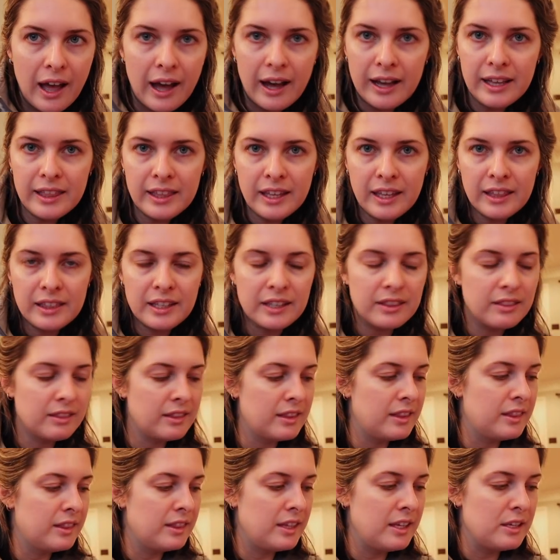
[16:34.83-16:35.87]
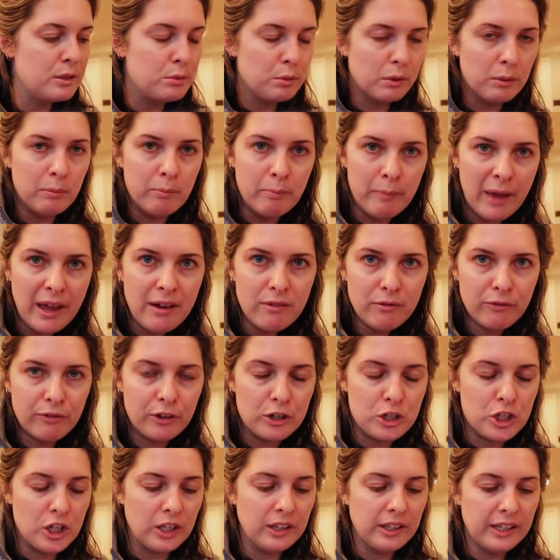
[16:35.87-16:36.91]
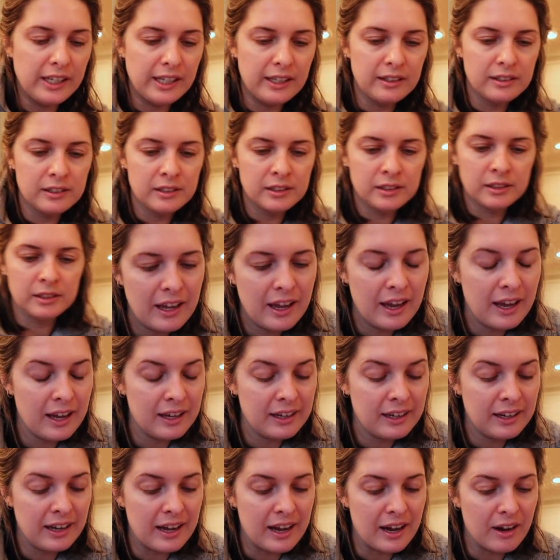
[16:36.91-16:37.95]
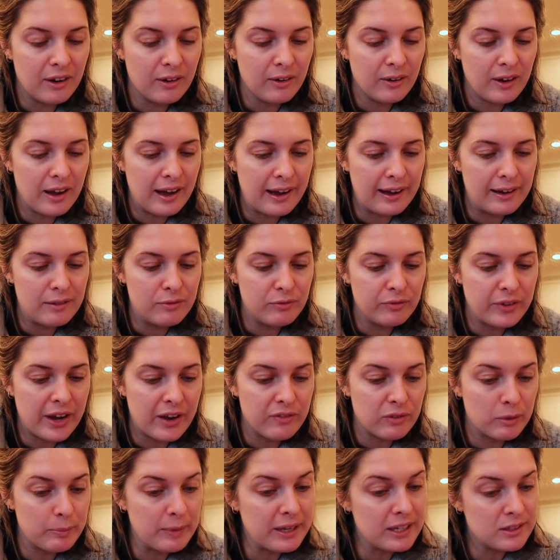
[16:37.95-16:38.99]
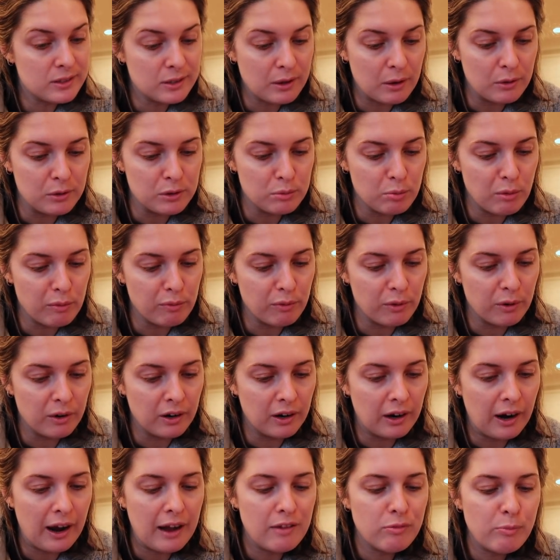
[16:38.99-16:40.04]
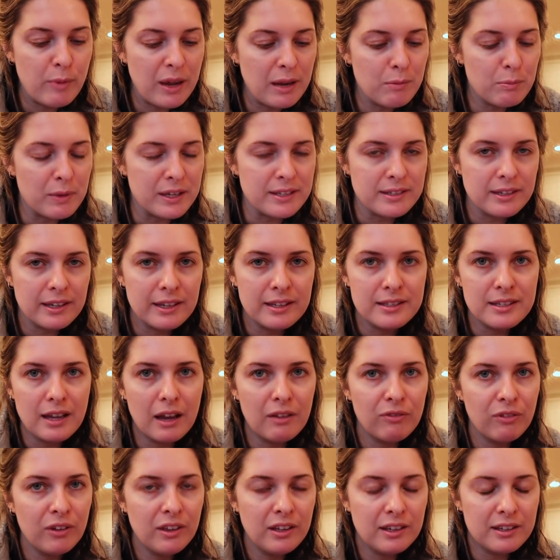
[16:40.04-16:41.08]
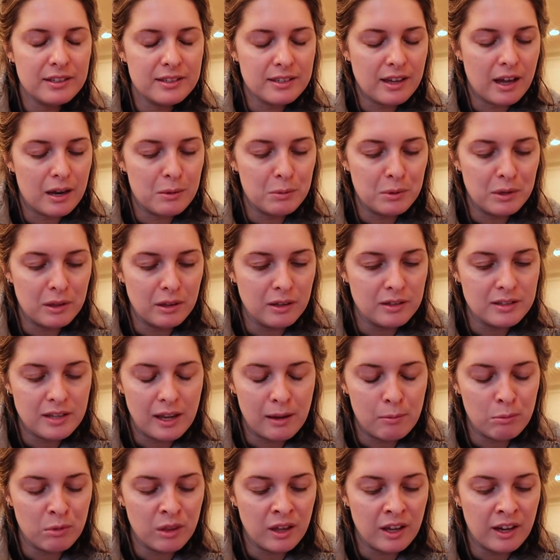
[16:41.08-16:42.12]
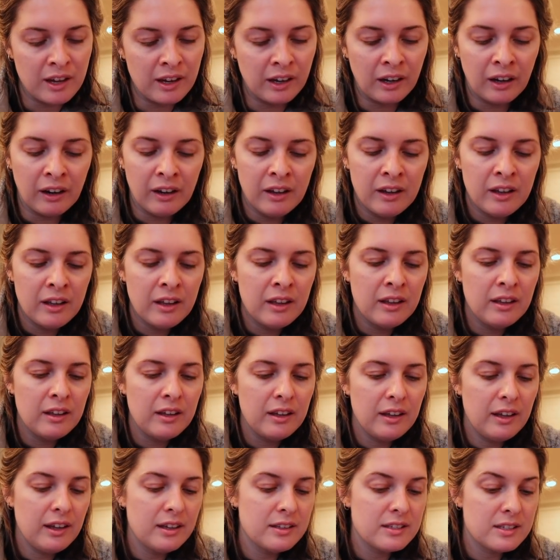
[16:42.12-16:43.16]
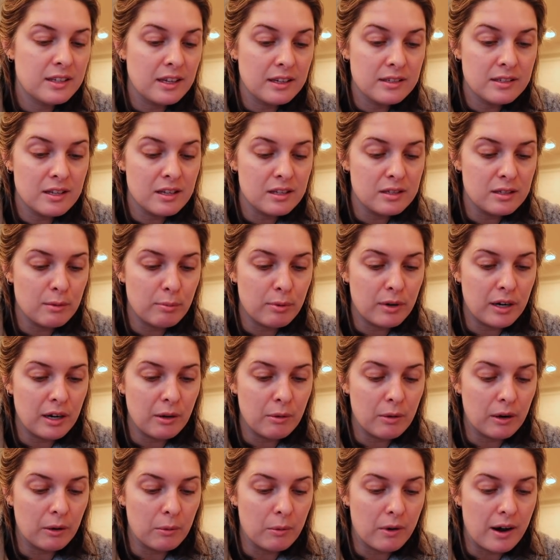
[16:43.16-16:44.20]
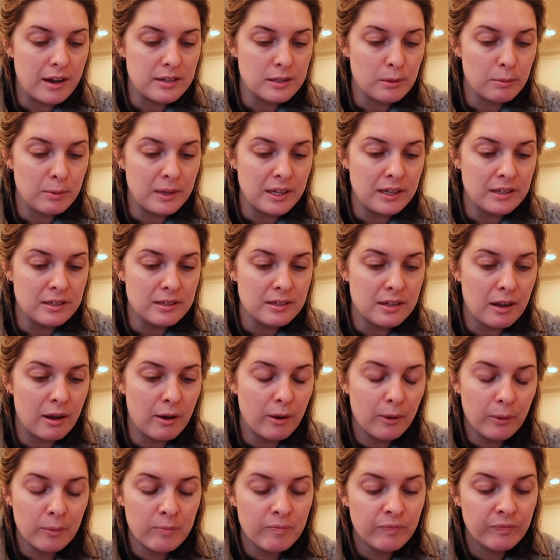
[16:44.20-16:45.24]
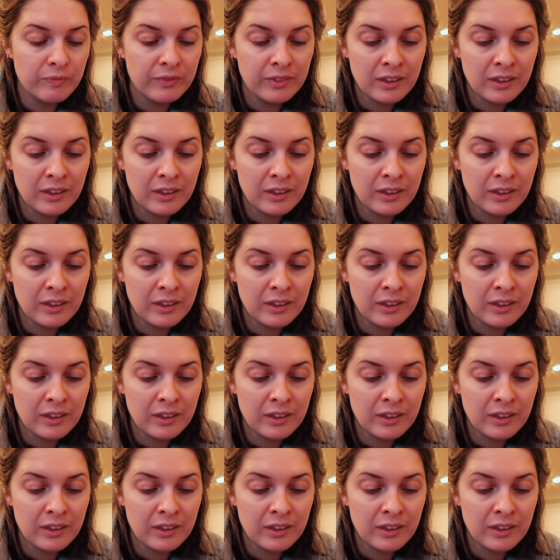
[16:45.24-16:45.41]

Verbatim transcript: I think that these were meant for chili. Anyhow, I've never made scones before. I've made biscuits. I feel like it's gotta be the same thing. It says that it's a pretty quick recipe, so